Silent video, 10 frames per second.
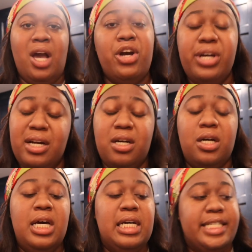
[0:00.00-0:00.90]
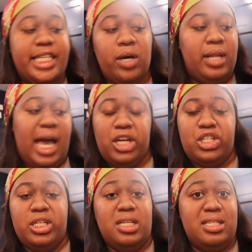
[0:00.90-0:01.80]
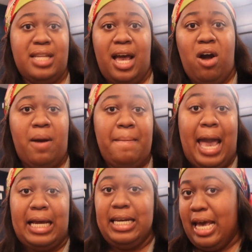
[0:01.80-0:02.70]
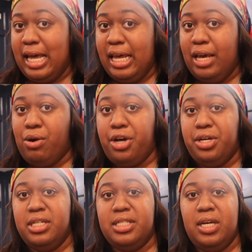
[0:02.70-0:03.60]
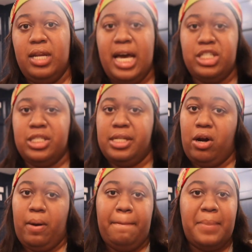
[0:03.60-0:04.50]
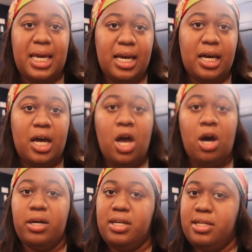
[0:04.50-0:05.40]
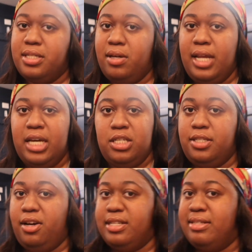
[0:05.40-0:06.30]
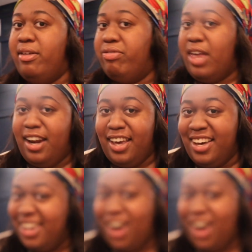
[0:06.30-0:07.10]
Are you gonna sell lashes that are magnetic? Are you gonna sell lashes that are mink? Are you gonna sell lashes that are synthetic?